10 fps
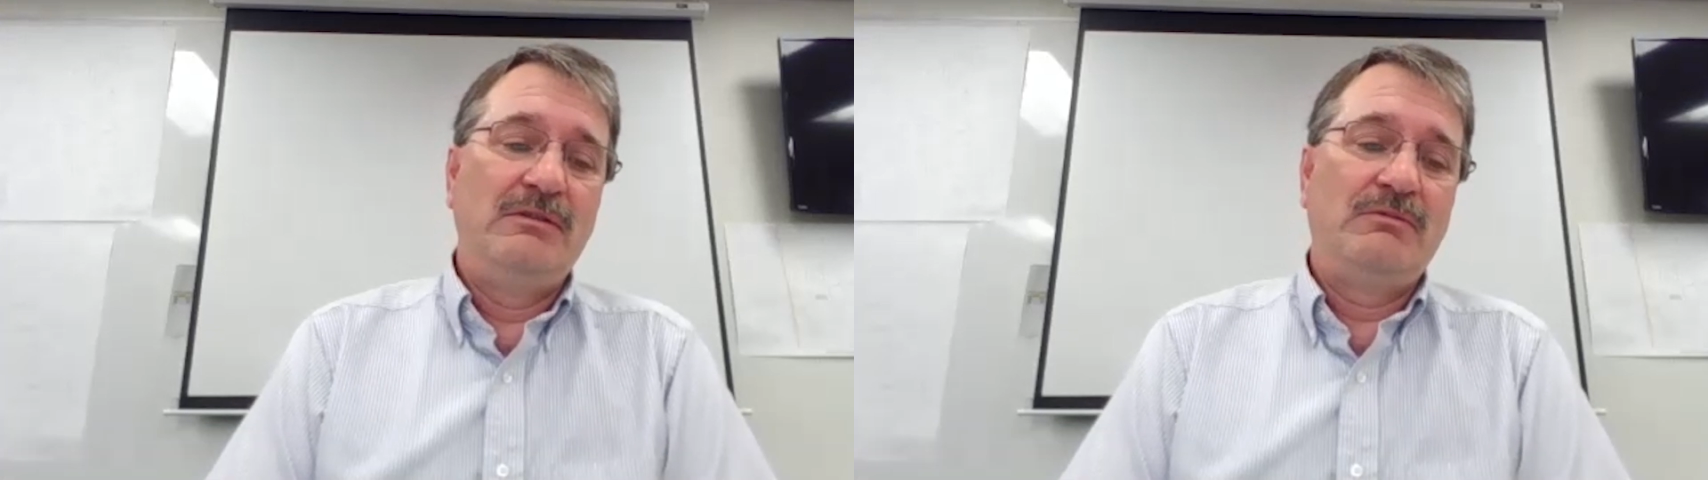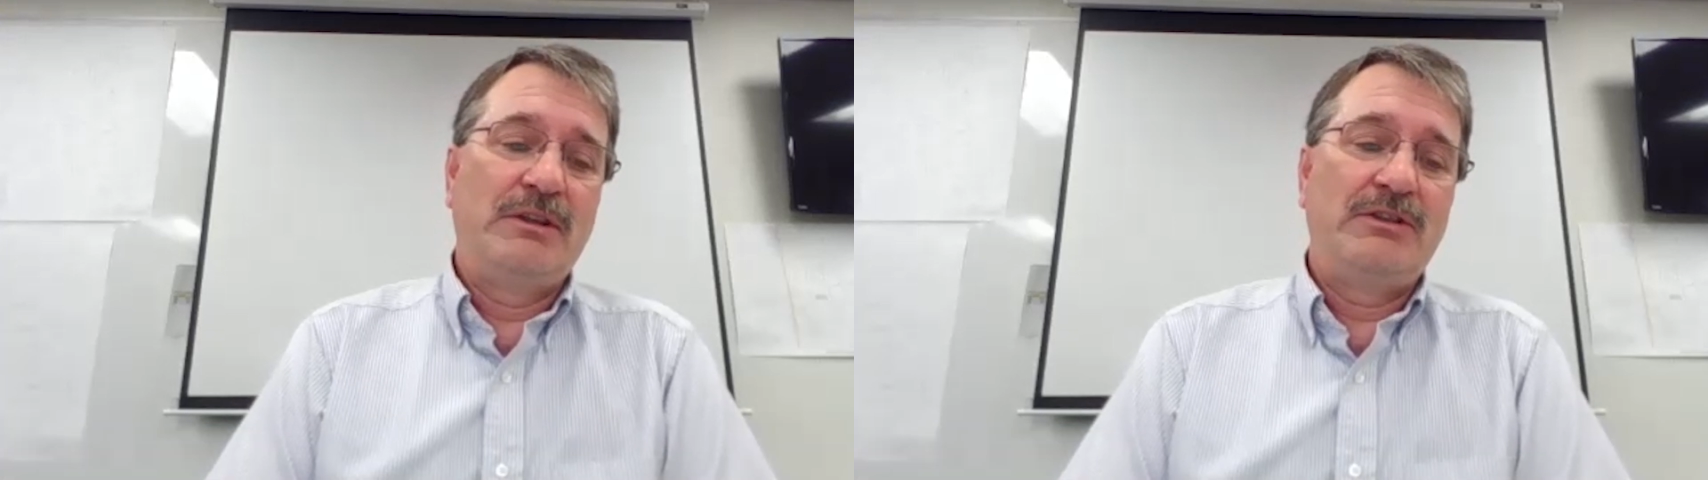
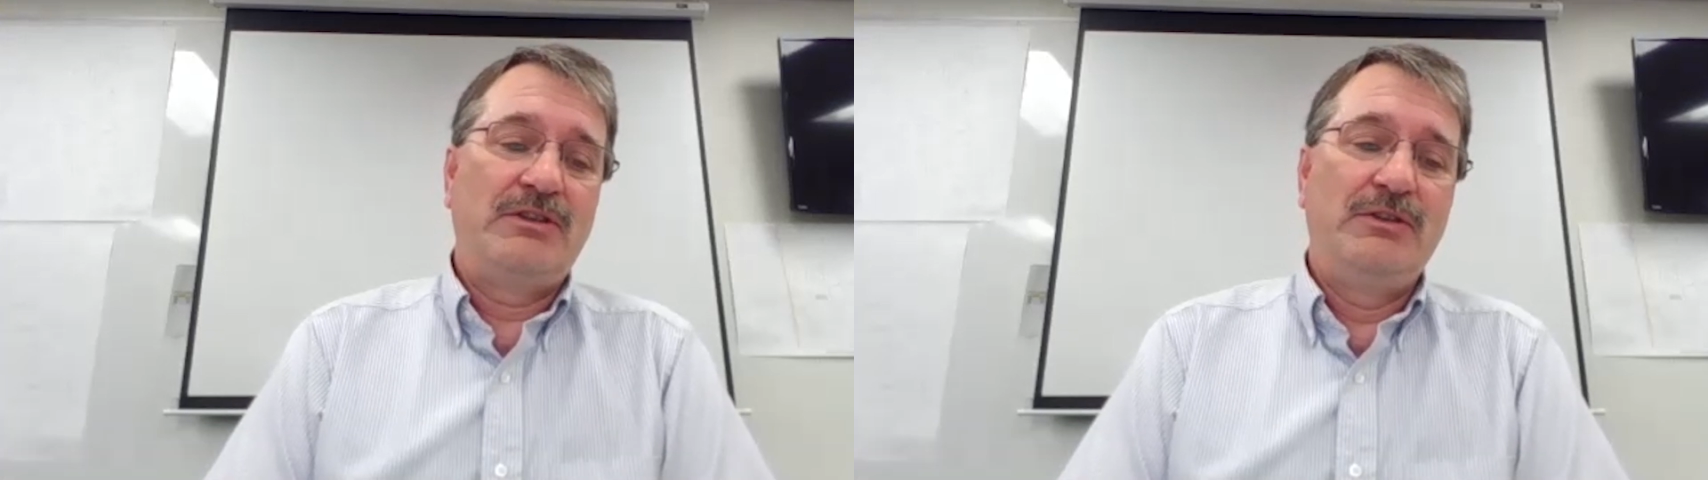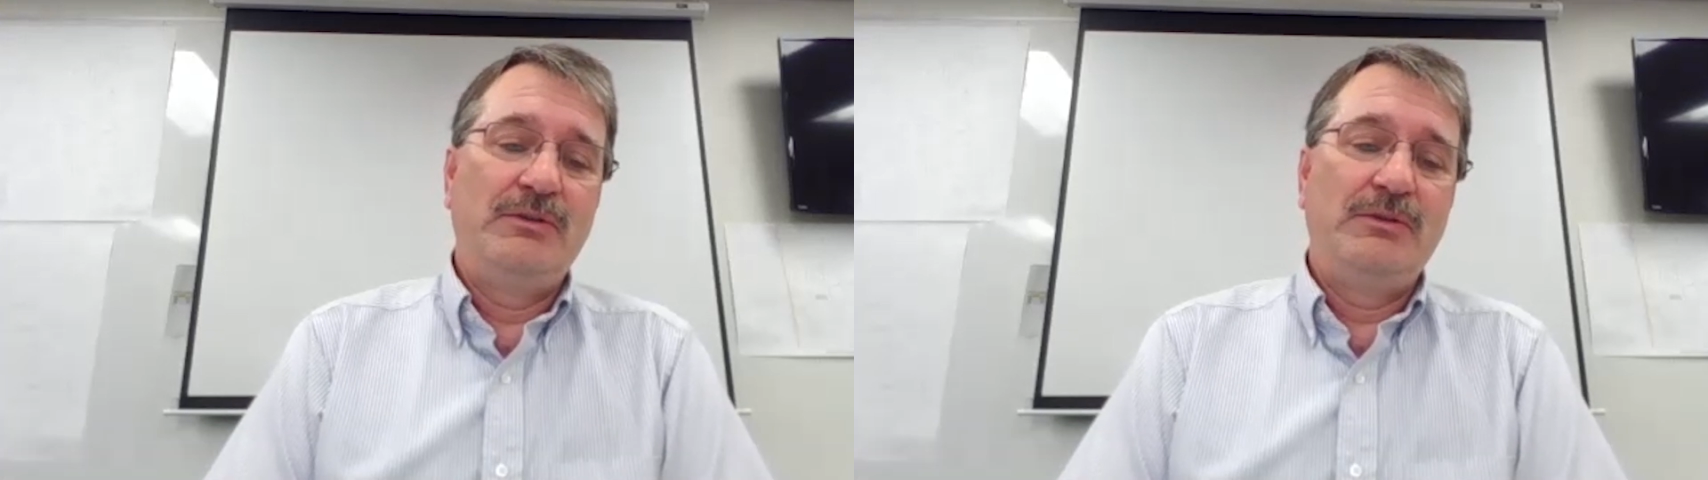one or
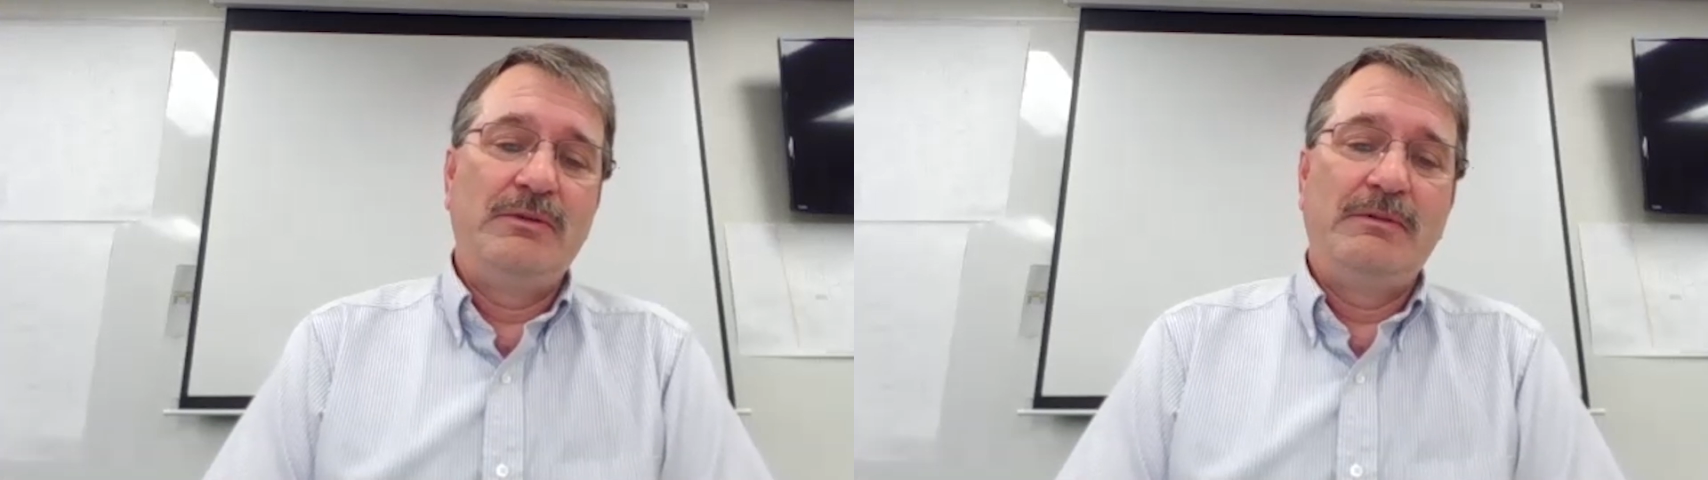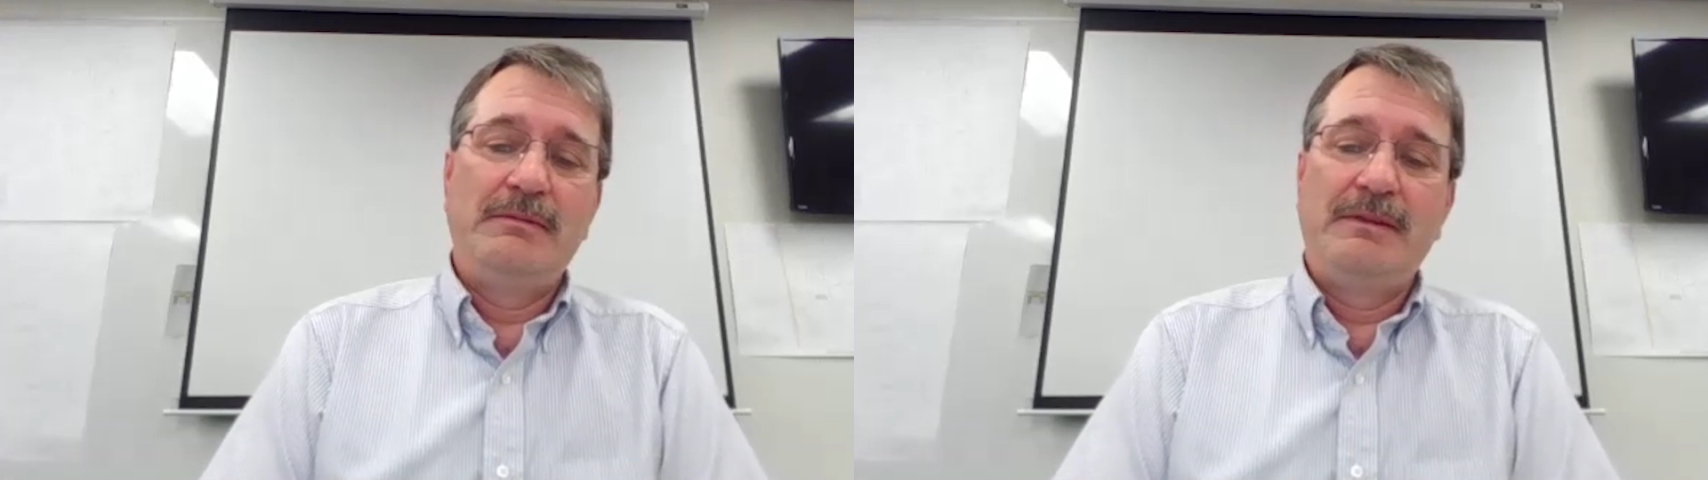
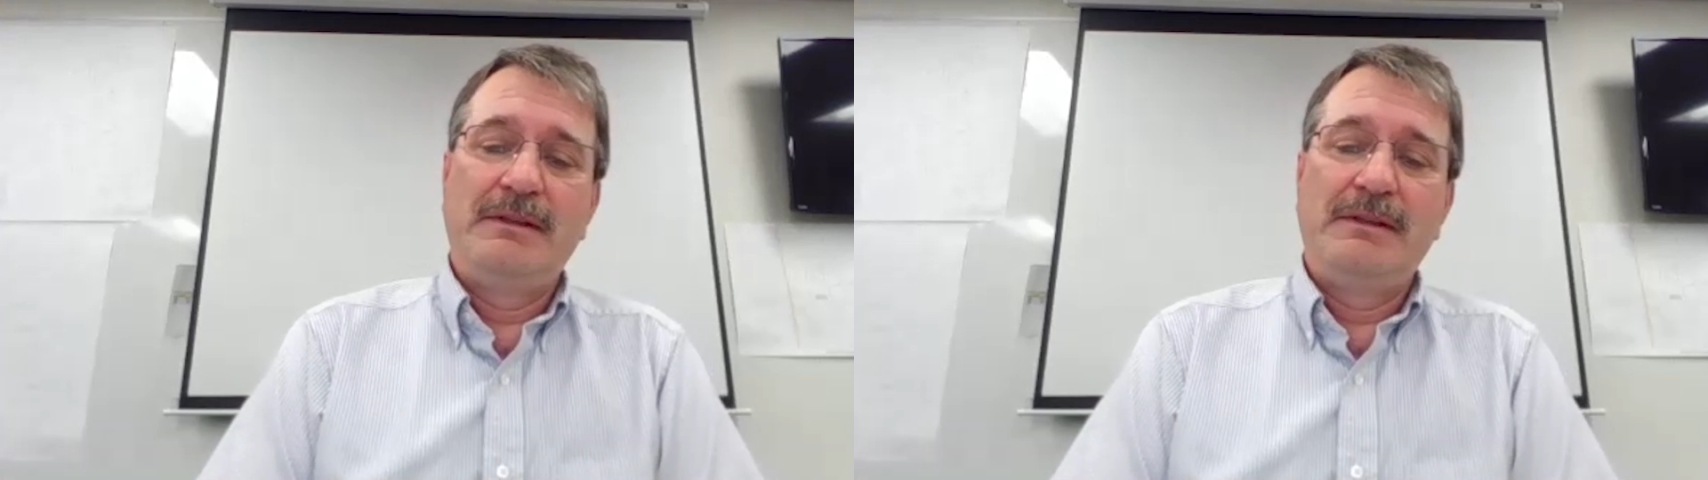two